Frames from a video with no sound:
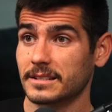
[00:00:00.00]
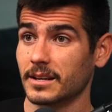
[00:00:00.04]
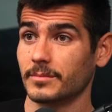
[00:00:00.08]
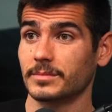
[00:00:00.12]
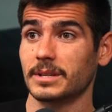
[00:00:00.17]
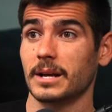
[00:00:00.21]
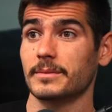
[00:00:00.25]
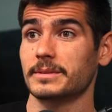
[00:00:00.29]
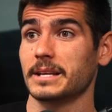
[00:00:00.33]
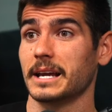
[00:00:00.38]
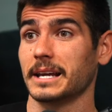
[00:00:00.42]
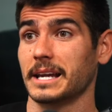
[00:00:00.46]

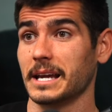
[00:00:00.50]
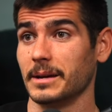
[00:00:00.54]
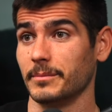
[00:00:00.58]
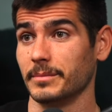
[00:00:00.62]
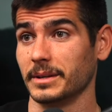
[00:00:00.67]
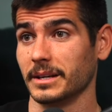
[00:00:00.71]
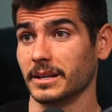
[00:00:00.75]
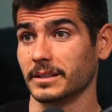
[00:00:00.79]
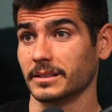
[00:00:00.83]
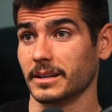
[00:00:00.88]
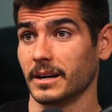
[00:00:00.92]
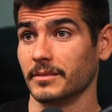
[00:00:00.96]
Sometimes that can
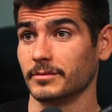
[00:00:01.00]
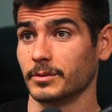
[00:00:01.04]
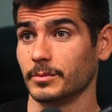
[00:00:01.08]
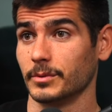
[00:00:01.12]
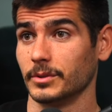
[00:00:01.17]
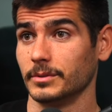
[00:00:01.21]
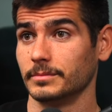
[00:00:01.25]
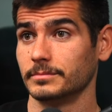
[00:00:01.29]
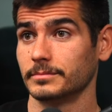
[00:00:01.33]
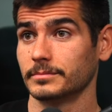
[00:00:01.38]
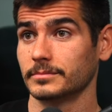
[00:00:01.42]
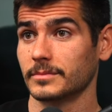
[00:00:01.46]
be
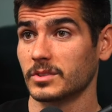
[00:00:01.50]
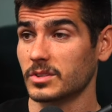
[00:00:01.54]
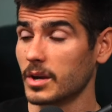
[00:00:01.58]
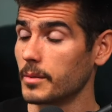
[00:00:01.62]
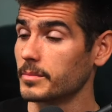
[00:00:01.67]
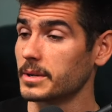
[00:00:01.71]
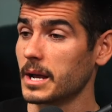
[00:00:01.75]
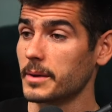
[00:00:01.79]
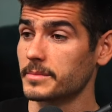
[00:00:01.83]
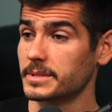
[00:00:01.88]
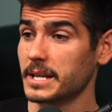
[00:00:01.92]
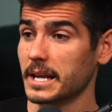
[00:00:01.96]
uncomfortable.
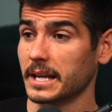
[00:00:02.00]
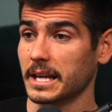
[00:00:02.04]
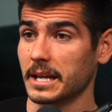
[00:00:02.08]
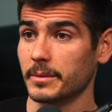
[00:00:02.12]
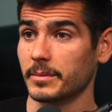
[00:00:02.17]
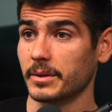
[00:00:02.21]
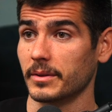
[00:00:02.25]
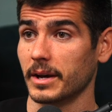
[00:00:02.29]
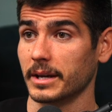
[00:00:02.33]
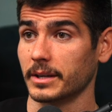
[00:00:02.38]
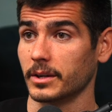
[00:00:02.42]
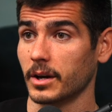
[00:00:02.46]
Sometimes that can
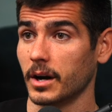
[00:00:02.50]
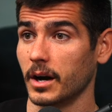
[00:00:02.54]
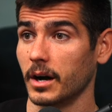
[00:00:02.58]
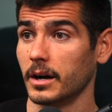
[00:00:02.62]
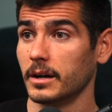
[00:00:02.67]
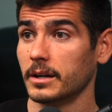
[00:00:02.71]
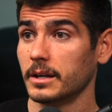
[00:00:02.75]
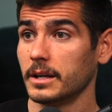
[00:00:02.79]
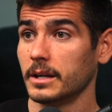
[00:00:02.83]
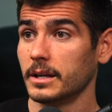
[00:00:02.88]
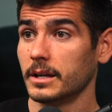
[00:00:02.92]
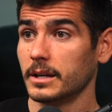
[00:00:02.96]
be like, "Oh,
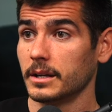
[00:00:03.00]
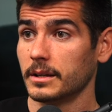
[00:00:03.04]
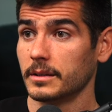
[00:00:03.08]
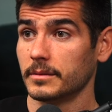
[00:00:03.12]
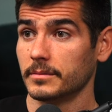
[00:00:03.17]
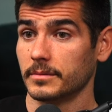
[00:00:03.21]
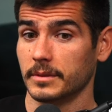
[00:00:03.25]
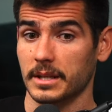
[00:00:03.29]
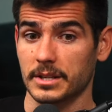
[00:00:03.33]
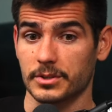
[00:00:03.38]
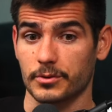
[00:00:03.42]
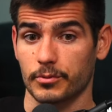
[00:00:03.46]

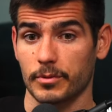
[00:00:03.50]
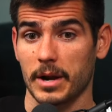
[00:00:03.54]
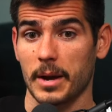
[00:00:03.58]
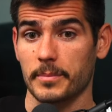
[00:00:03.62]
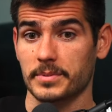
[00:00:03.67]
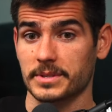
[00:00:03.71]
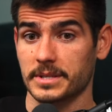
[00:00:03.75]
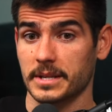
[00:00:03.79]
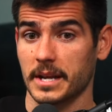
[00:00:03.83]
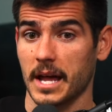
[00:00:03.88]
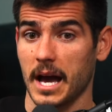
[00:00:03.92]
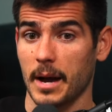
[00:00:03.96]
this
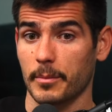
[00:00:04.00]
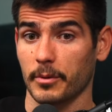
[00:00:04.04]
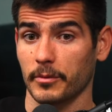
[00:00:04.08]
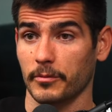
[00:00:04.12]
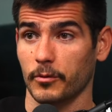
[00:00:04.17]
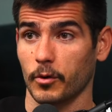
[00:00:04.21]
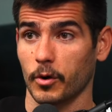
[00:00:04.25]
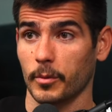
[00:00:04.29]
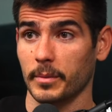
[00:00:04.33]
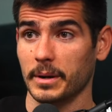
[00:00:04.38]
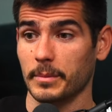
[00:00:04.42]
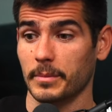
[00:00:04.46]
rep's not
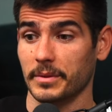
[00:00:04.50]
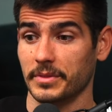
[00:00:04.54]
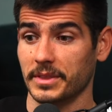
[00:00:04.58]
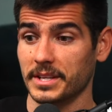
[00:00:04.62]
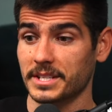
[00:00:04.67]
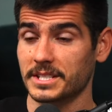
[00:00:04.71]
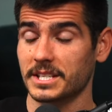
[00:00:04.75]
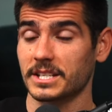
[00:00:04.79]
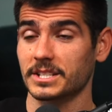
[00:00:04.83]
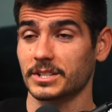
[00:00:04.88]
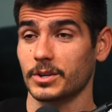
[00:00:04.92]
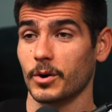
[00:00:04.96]
performing," but
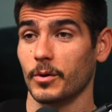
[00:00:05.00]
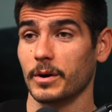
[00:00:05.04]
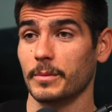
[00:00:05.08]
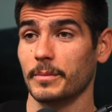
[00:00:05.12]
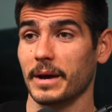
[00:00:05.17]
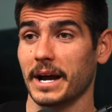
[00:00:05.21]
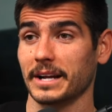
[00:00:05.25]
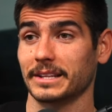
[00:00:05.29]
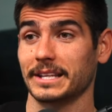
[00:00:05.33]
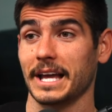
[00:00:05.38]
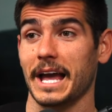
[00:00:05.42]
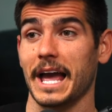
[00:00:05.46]
this is going
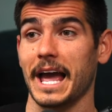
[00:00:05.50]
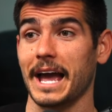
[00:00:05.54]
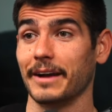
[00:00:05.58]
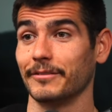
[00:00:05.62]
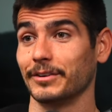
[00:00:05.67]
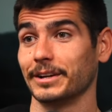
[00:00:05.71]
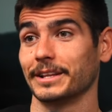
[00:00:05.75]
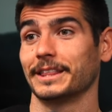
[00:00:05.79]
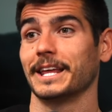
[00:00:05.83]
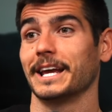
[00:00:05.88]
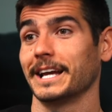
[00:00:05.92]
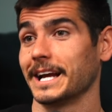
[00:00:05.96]
back to
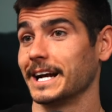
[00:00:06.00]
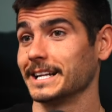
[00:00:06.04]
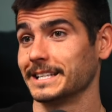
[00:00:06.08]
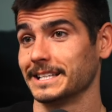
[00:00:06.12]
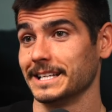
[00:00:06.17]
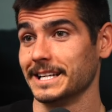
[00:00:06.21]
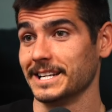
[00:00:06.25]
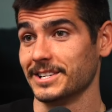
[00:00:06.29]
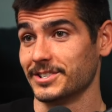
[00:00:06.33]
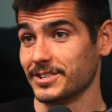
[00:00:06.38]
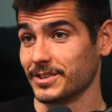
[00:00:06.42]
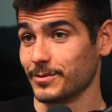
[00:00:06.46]
everything I
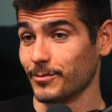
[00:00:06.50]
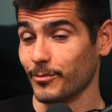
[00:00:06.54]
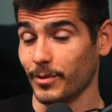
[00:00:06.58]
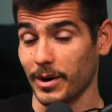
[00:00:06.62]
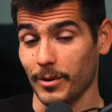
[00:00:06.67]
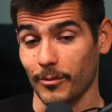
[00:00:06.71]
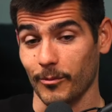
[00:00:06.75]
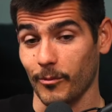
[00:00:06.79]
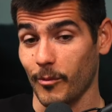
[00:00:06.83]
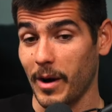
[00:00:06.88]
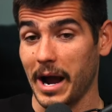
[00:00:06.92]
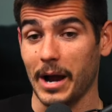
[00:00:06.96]
teach and
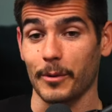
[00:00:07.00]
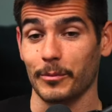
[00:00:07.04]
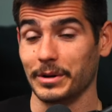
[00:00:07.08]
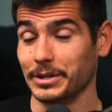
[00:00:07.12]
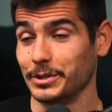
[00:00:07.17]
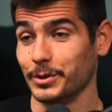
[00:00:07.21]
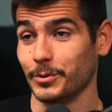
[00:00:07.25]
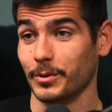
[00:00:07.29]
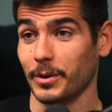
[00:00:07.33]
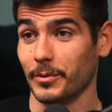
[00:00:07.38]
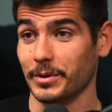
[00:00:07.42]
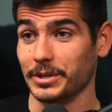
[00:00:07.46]
what why we
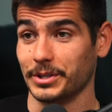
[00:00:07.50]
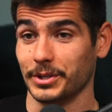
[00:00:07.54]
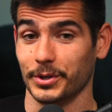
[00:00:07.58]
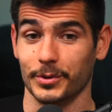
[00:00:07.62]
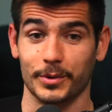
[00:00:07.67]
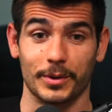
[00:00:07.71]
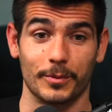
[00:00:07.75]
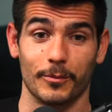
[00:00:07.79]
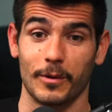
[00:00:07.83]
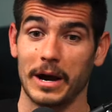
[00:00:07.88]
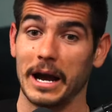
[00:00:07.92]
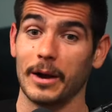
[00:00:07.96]
do what we
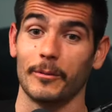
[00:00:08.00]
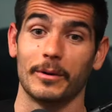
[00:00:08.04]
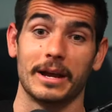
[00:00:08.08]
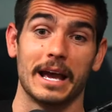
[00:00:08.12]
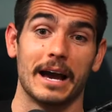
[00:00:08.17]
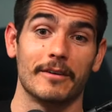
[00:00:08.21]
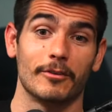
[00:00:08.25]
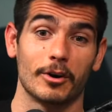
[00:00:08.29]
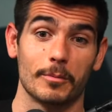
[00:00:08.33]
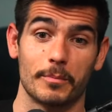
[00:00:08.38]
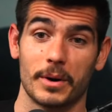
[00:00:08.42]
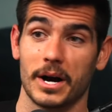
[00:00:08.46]
do and why we
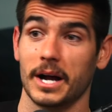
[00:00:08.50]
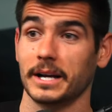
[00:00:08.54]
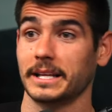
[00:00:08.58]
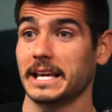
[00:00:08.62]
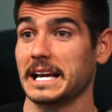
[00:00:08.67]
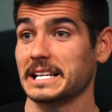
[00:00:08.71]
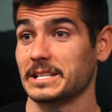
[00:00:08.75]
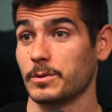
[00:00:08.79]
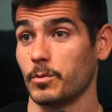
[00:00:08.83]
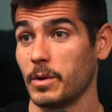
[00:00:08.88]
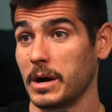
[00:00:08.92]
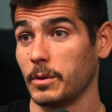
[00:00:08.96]
have our
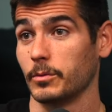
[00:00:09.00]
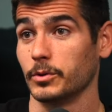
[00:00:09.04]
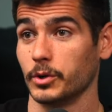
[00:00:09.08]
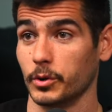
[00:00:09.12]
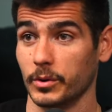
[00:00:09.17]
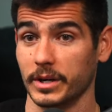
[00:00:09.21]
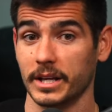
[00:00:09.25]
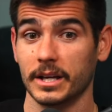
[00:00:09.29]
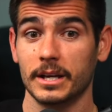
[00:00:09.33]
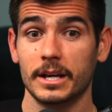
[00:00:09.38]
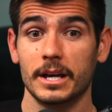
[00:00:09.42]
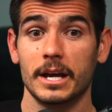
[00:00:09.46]
podcast and why we're
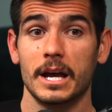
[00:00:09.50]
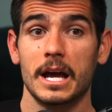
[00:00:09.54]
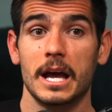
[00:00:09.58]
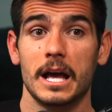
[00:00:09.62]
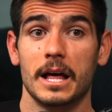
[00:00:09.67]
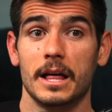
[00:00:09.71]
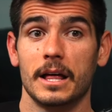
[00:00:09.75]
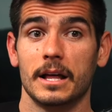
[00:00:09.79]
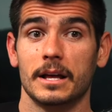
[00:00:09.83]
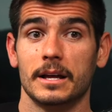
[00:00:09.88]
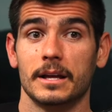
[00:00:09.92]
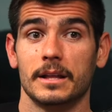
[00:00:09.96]
doing it
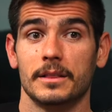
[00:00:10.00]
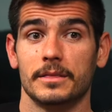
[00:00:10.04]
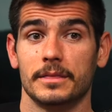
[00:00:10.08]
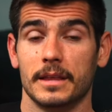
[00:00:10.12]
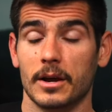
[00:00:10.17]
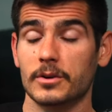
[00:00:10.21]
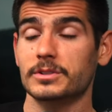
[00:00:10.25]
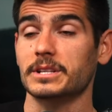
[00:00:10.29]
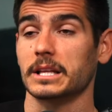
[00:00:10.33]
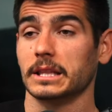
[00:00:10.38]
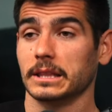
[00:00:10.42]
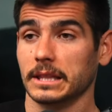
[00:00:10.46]

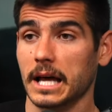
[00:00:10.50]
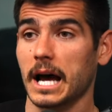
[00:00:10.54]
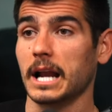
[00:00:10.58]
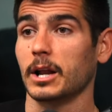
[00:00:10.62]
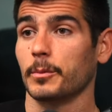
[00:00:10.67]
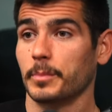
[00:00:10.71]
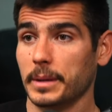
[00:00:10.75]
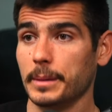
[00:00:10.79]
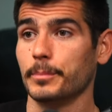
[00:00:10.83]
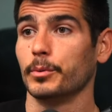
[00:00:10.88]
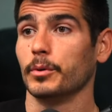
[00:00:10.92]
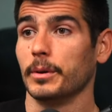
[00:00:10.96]
there's a lot
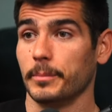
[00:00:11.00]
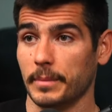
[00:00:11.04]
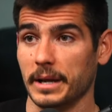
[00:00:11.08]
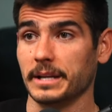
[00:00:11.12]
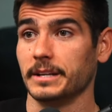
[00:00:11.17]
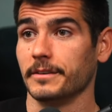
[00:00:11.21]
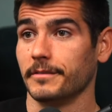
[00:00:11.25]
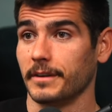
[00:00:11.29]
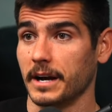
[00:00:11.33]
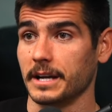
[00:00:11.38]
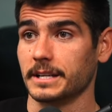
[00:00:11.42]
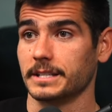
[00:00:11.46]
of people in med
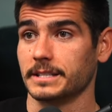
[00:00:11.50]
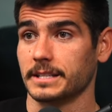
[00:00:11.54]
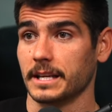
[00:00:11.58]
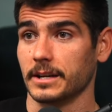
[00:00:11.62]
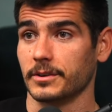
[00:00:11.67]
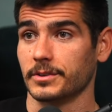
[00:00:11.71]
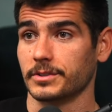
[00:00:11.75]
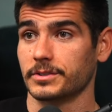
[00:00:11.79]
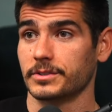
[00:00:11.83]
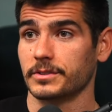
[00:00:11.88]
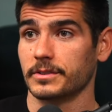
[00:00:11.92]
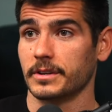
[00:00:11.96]
device
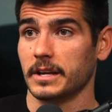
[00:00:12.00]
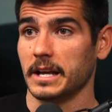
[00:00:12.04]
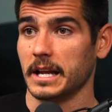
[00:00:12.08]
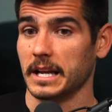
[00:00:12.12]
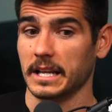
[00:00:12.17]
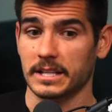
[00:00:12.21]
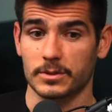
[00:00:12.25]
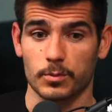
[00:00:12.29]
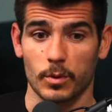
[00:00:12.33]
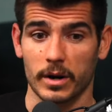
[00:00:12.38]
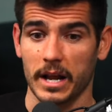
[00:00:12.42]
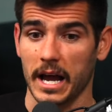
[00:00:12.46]
sales. And
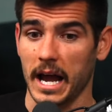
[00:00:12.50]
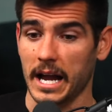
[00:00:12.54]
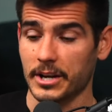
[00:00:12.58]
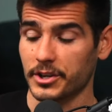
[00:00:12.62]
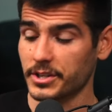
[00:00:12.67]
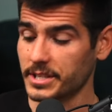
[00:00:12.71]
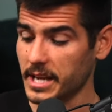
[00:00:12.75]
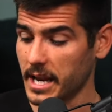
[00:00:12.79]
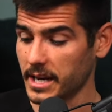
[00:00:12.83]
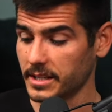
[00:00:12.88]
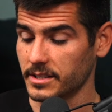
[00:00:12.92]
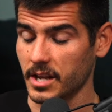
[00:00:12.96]
it's what I, I
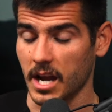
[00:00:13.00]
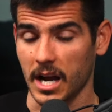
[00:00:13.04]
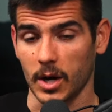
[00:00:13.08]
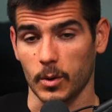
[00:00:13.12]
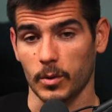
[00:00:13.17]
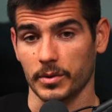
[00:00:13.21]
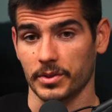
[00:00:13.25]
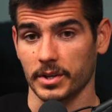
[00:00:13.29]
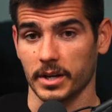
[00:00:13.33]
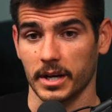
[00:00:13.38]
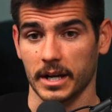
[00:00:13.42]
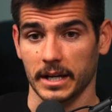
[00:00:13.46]
just had a talk
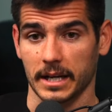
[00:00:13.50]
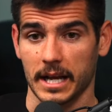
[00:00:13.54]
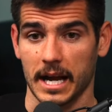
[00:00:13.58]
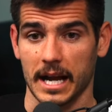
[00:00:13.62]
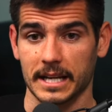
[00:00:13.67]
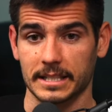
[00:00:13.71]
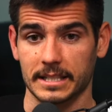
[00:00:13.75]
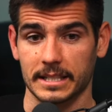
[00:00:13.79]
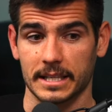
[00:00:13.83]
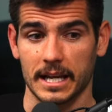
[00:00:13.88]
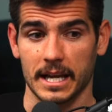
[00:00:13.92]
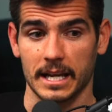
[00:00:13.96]
with a, a,
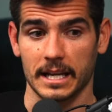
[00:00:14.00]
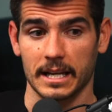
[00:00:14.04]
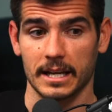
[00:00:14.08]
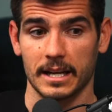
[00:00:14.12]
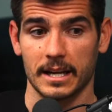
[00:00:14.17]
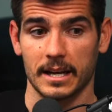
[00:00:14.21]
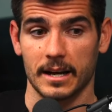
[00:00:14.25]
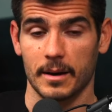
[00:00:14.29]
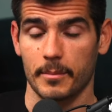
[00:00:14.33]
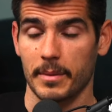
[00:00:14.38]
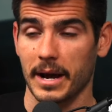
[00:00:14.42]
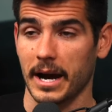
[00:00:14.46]
guy today
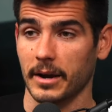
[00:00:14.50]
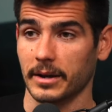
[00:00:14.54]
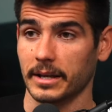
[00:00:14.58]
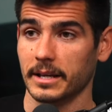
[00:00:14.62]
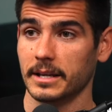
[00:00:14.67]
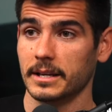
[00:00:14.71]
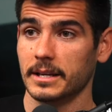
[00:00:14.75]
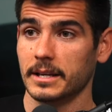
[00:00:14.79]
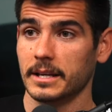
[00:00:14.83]
about it.